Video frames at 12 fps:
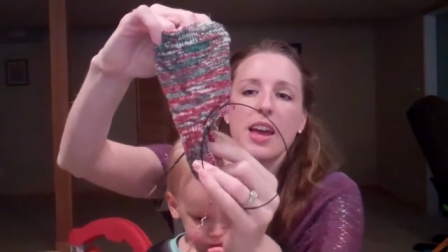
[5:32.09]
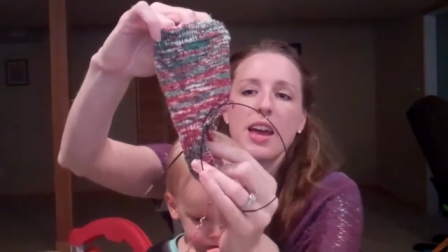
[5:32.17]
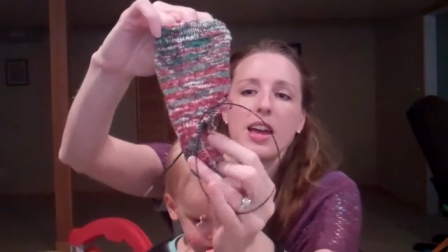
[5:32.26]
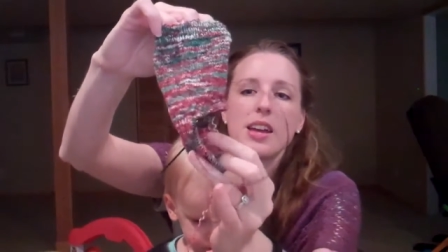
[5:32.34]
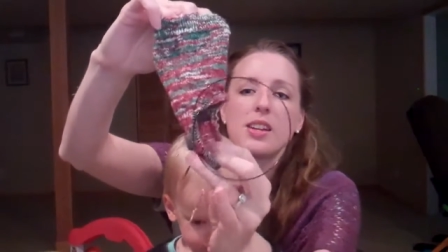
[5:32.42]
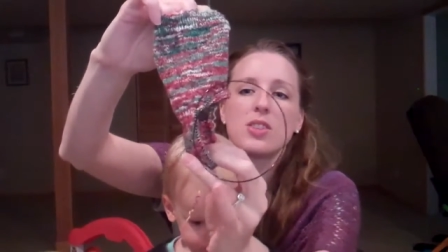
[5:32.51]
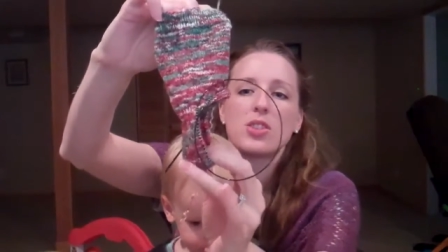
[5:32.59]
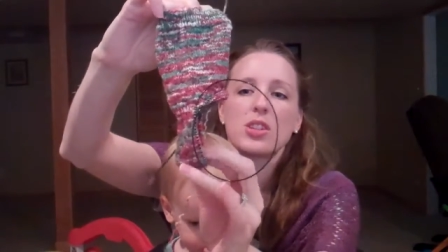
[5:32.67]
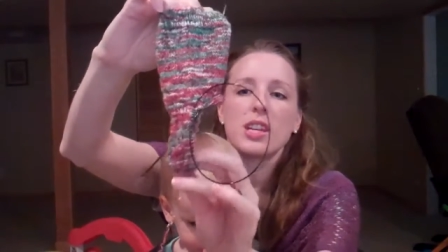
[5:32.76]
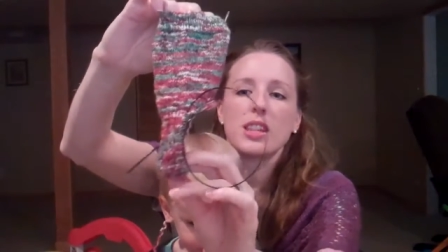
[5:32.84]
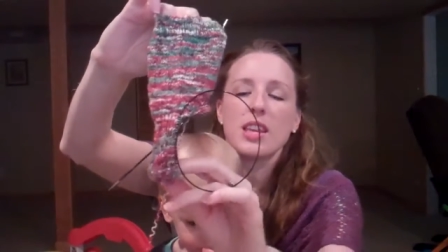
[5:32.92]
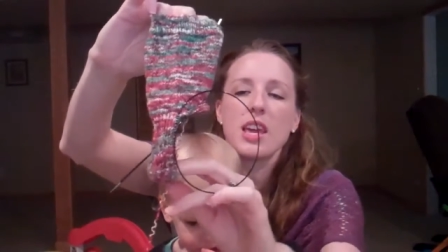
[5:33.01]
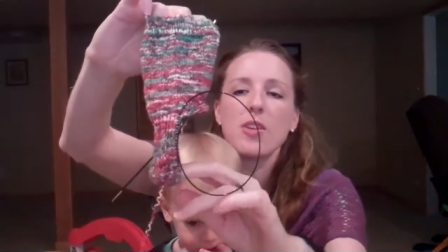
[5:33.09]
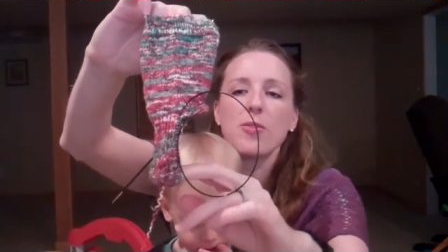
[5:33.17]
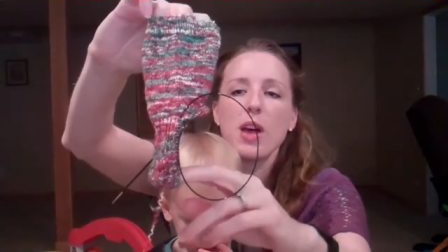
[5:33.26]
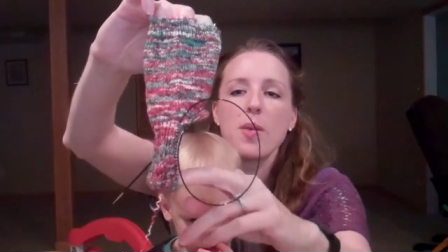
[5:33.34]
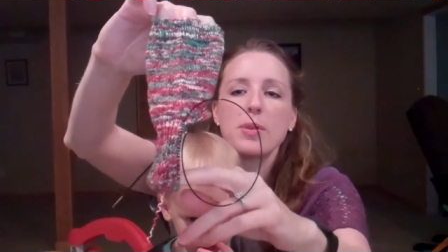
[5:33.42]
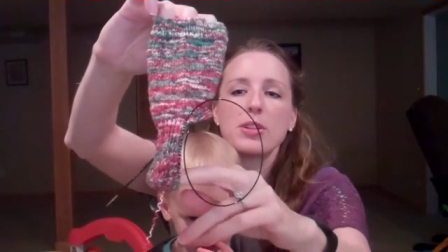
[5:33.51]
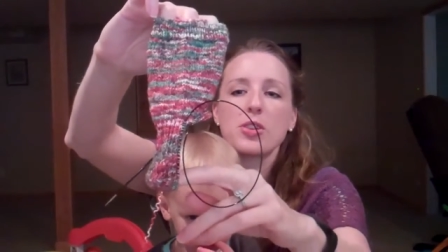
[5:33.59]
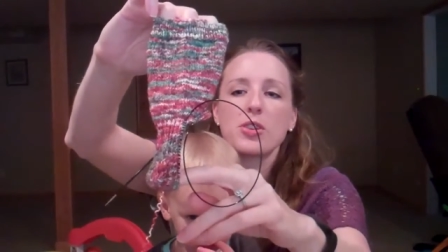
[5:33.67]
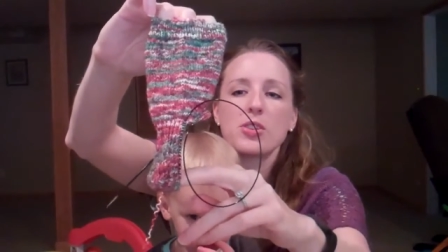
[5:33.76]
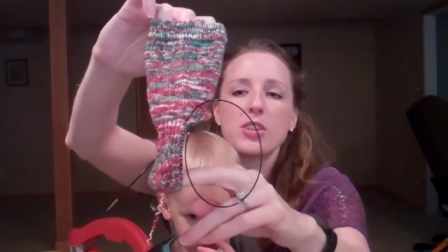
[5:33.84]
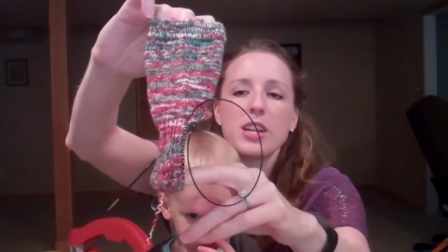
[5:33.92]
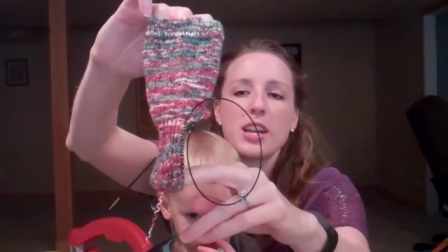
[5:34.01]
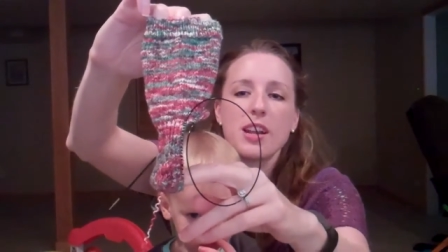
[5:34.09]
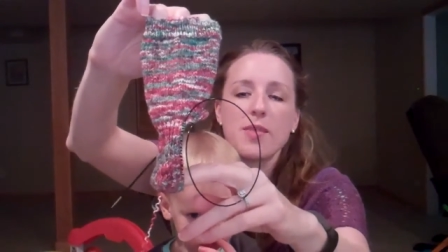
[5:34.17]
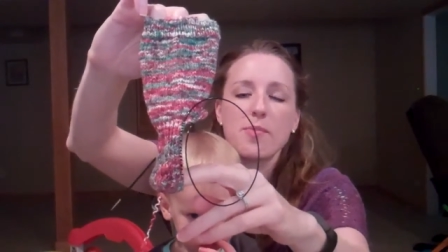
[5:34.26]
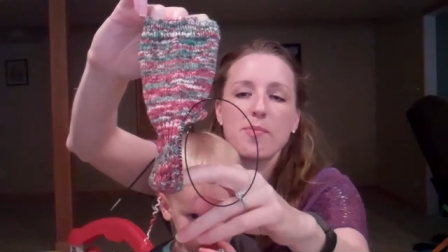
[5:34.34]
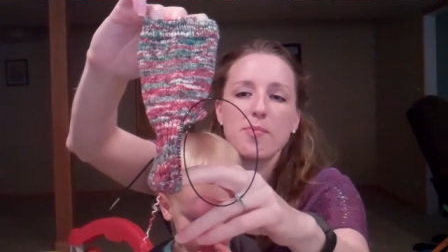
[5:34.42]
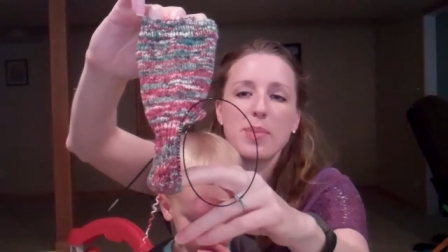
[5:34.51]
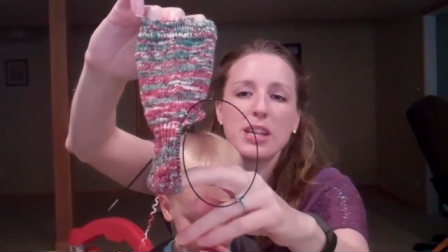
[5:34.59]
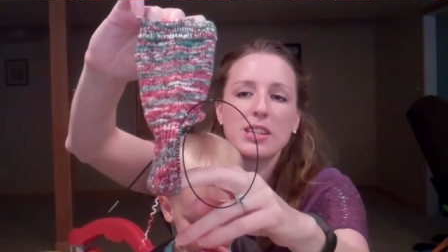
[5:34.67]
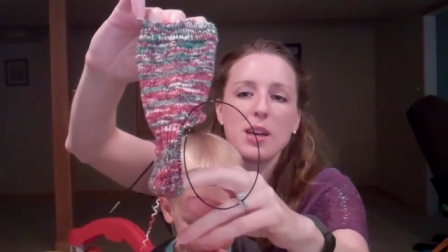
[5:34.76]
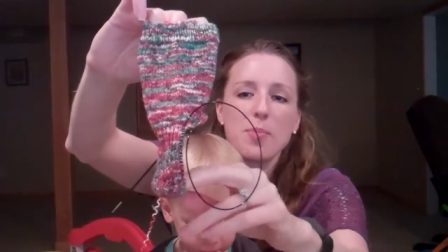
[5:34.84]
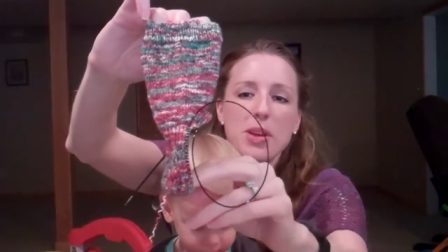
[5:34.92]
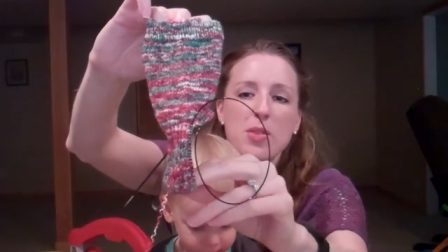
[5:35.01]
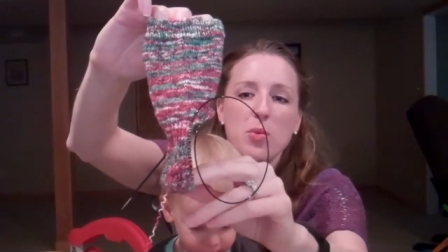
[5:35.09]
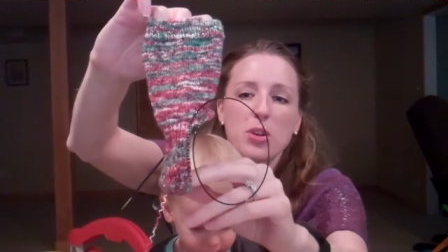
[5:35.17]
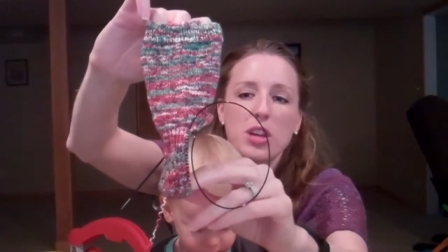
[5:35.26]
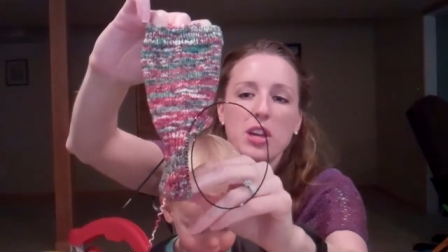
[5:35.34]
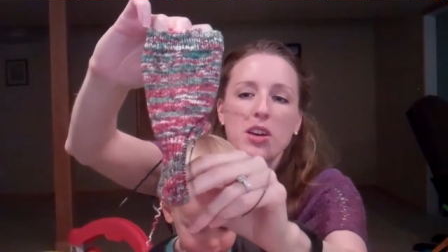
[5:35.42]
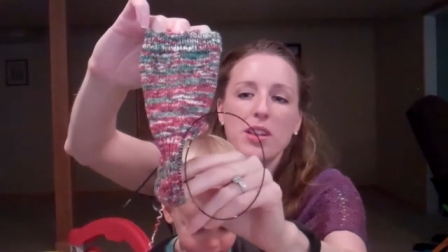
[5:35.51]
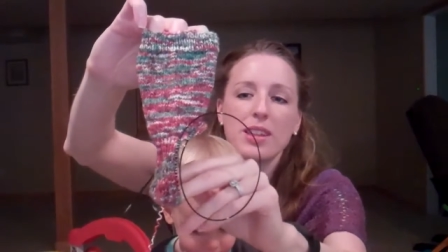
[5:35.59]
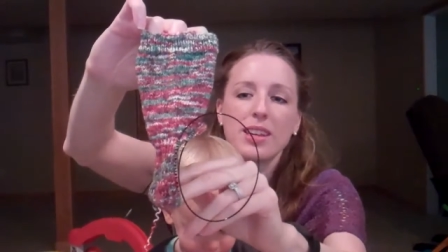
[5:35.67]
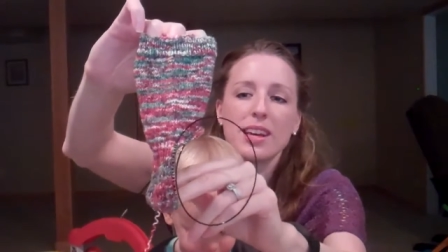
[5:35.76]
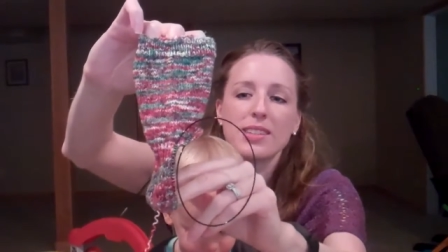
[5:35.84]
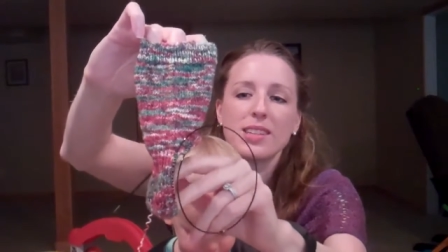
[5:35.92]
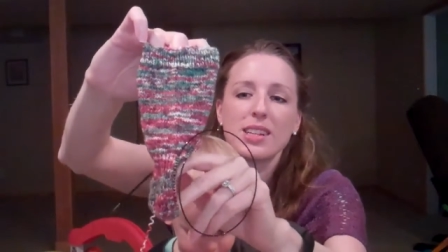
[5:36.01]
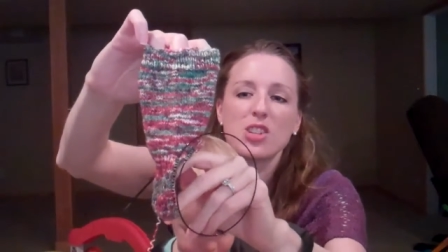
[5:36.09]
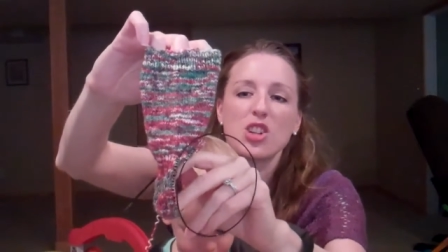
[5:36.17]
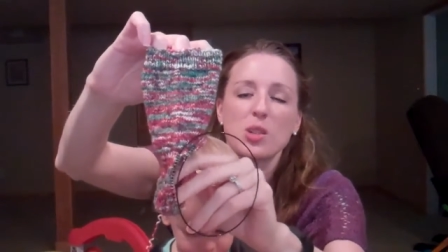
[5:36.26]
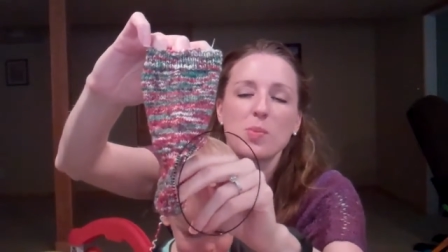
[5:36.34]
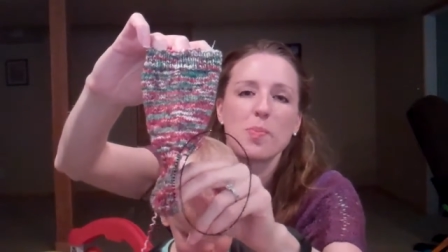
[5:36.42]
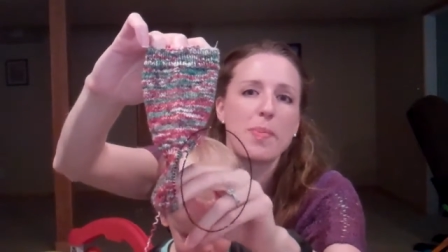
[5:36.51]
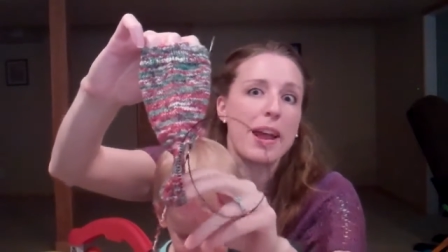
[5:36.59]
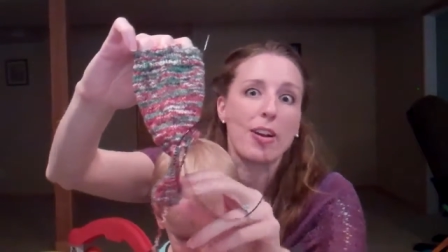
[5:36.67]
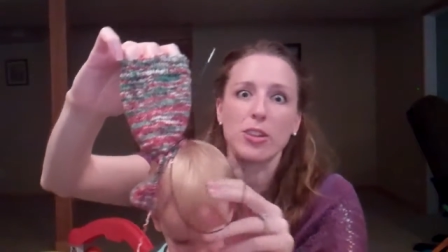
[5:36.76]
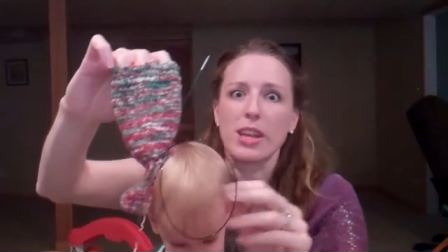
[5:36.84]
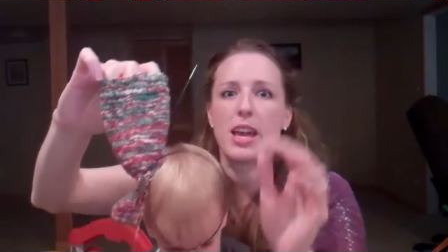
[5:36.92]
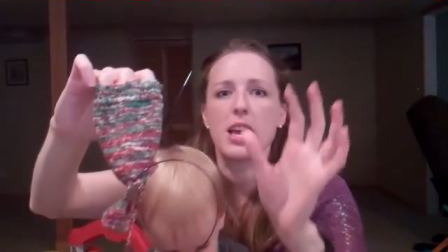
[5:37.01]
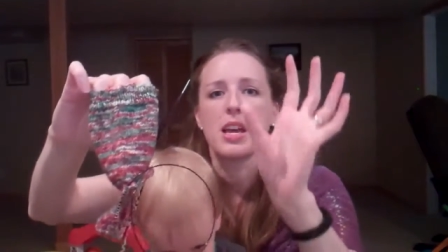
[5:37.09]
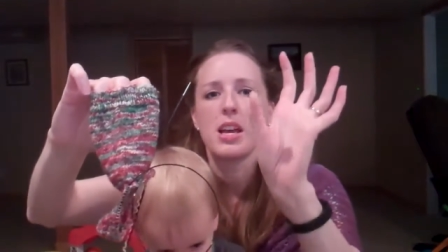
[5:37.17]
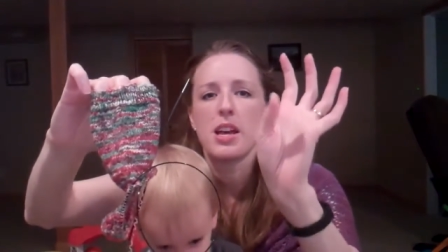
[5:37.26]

and get the heel flap and turn done, and I'm picked up and working on the gusset, just barely.